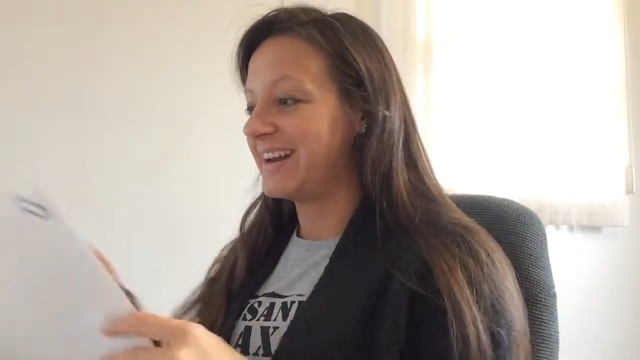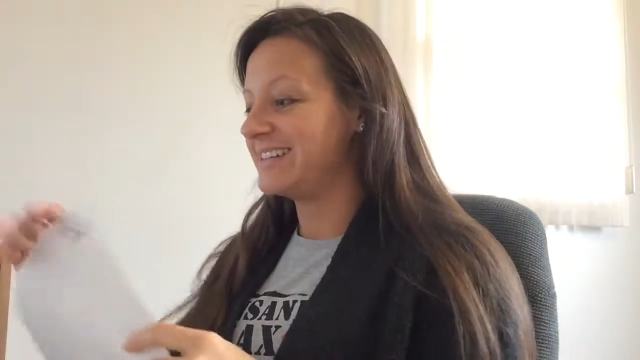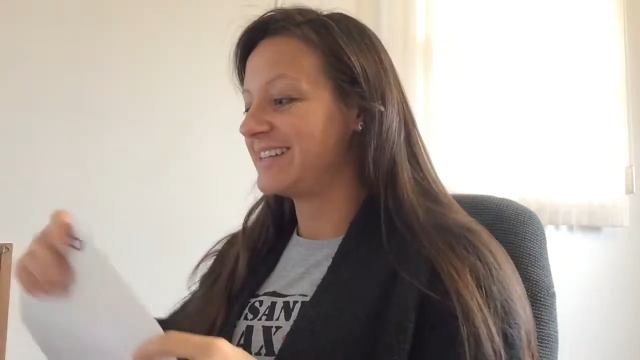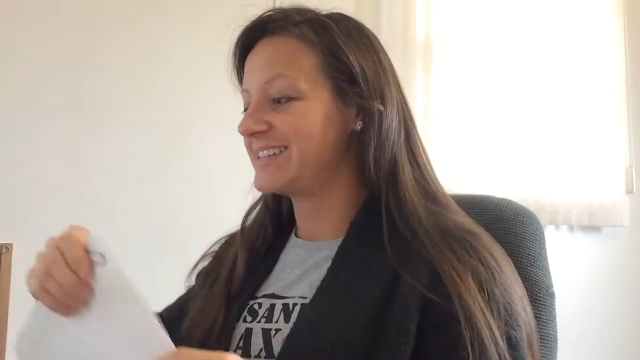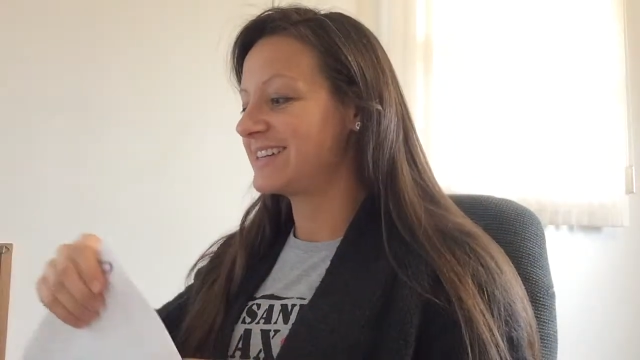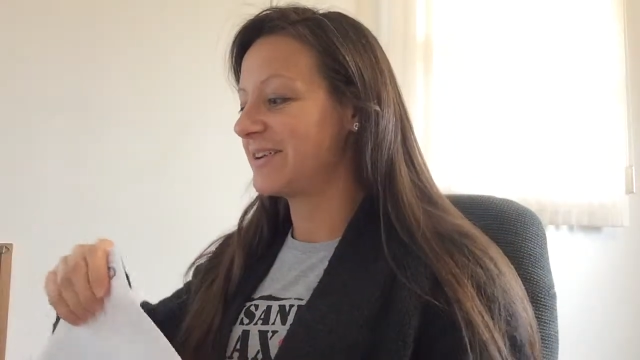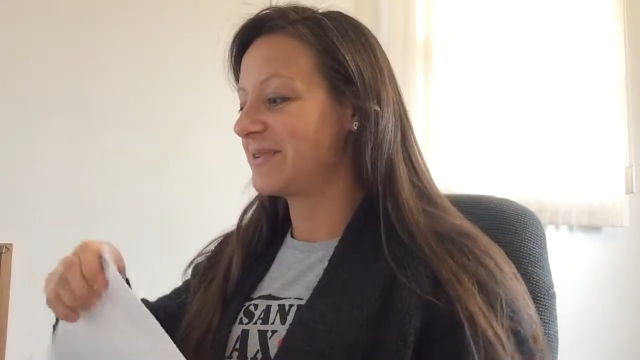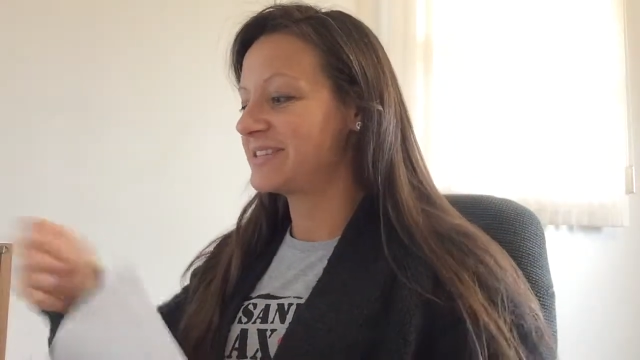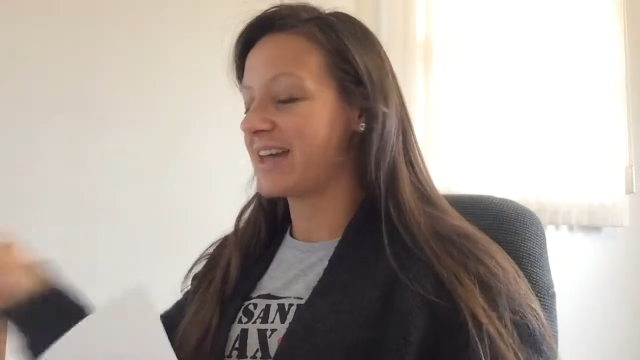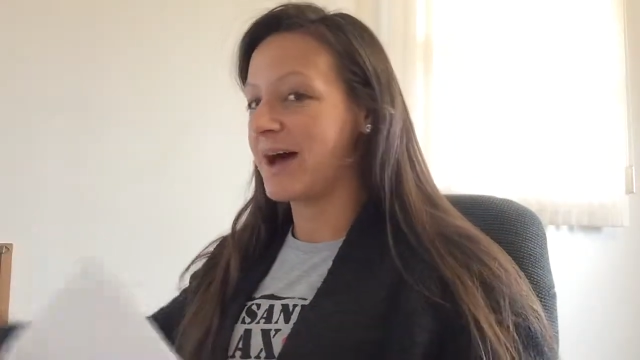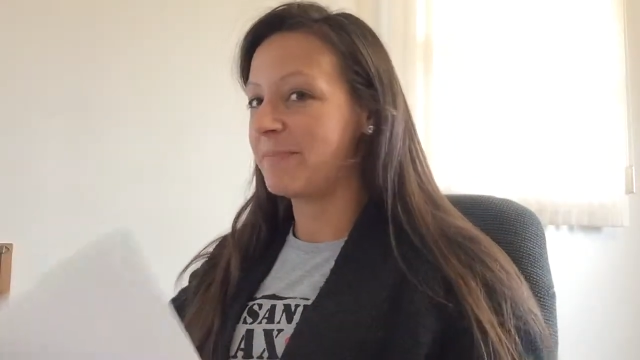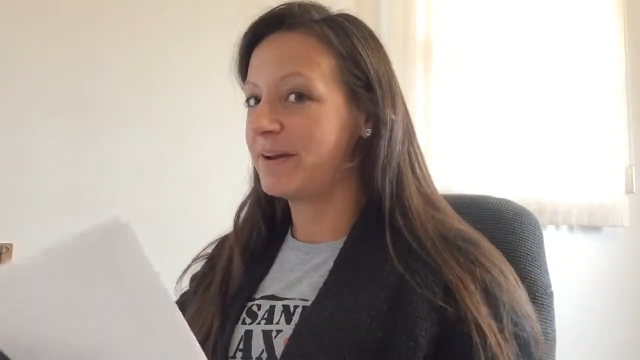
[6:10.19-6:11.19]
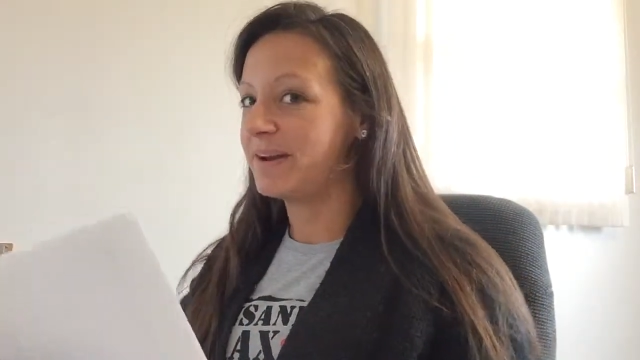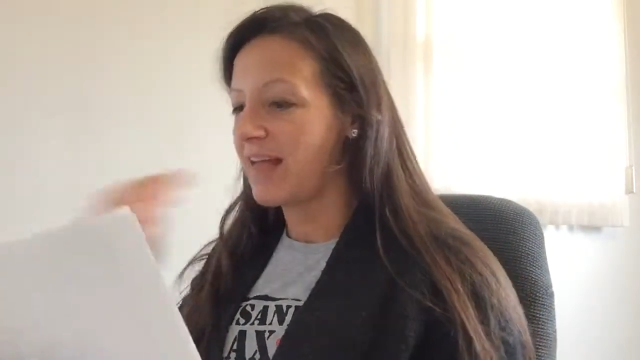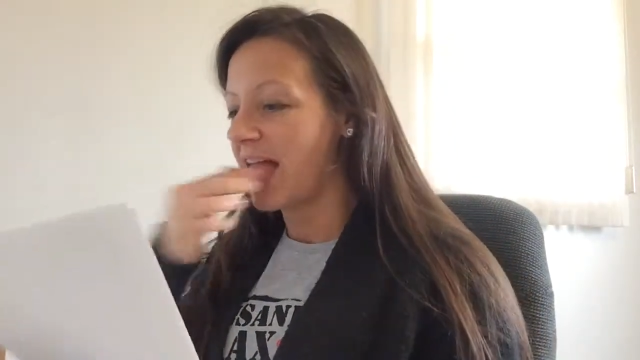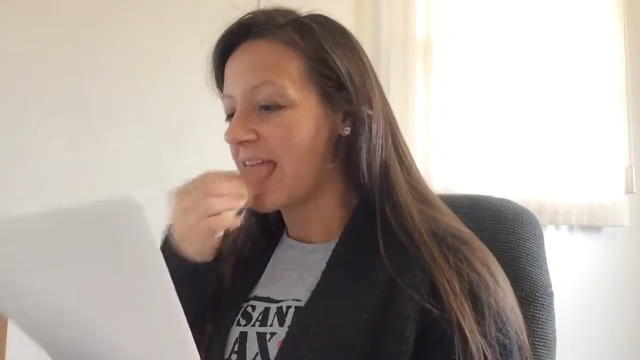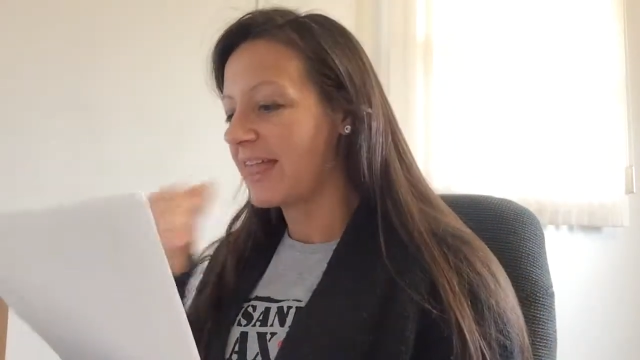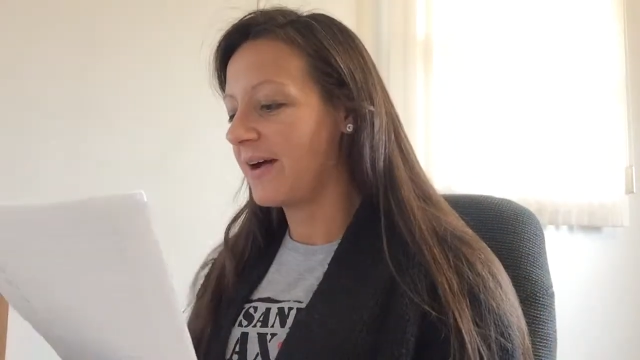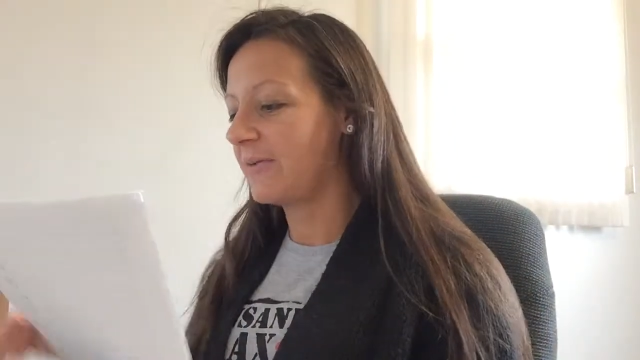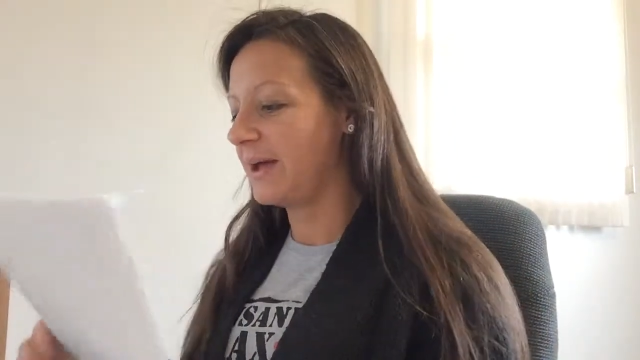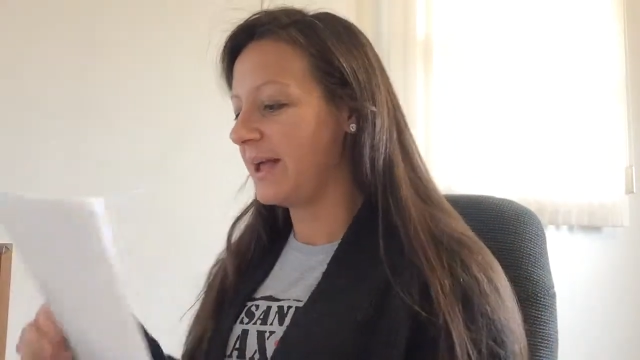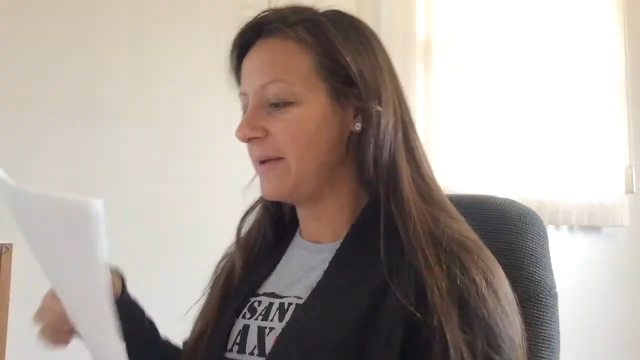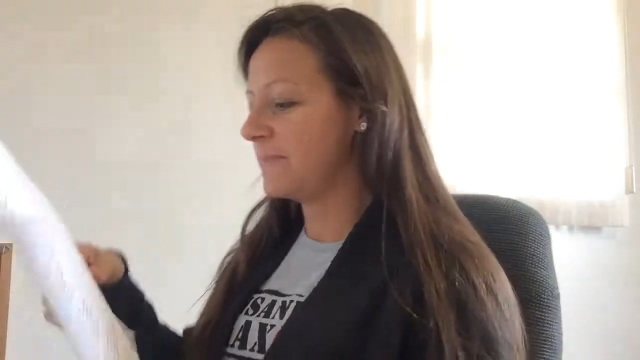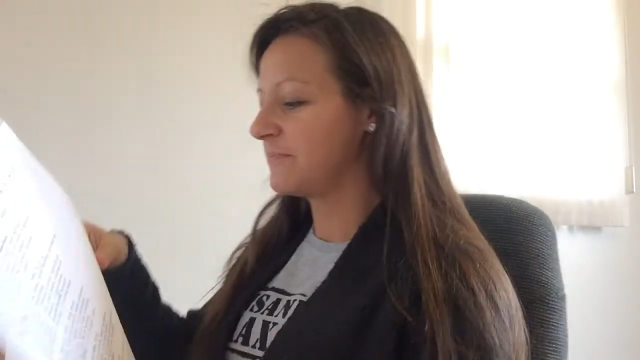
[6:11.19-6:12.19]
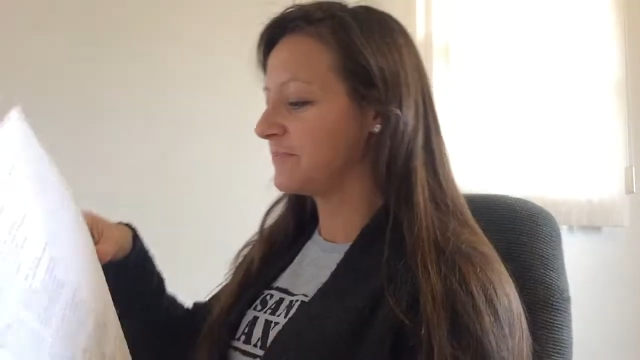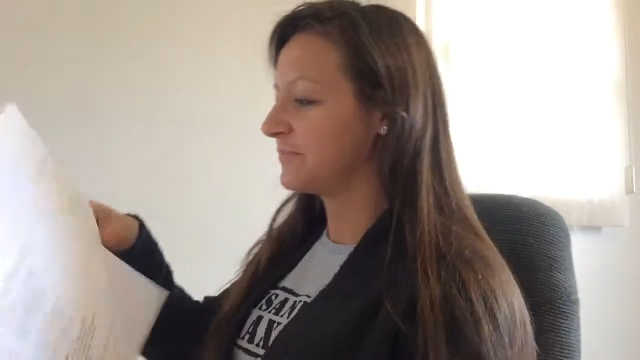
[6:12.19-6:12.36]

it doesn't always happen that way.